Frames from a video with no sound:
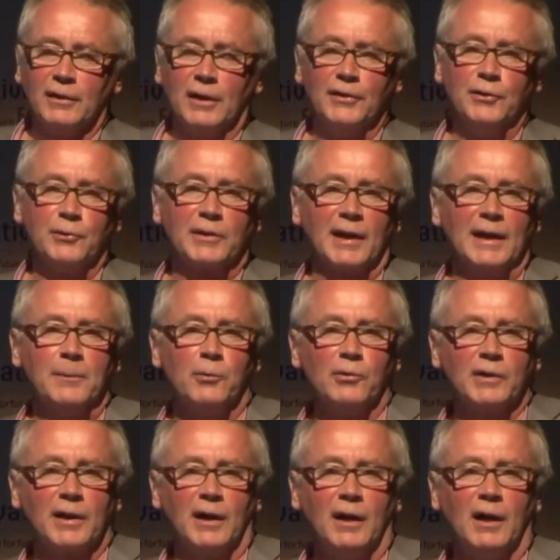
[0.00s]
a new cable
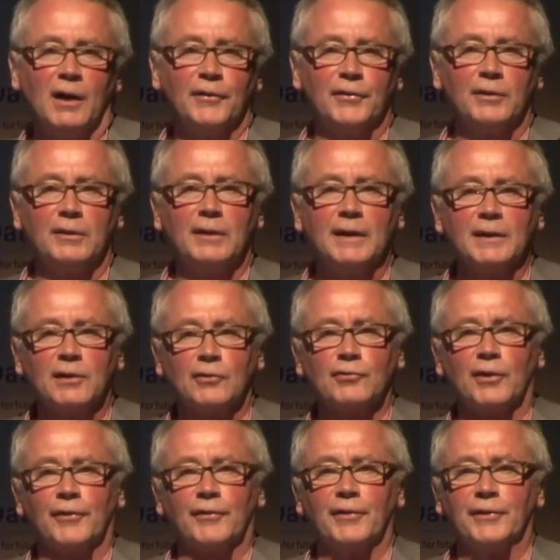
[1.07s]
car to link
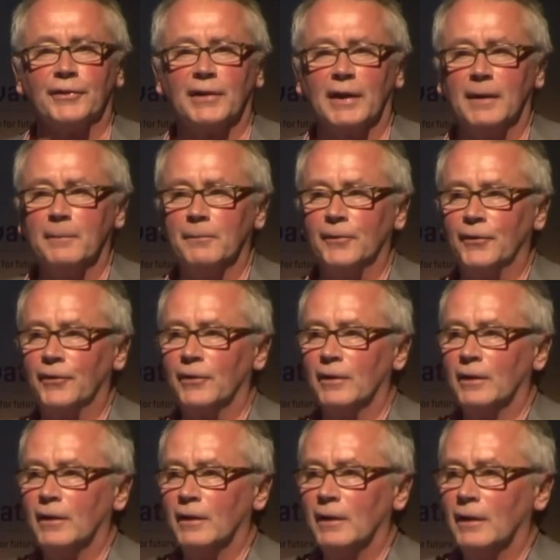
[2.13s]
across the Thames.
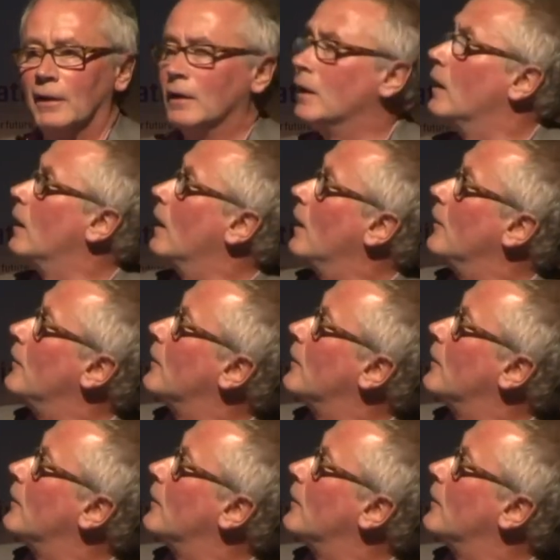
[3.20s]
And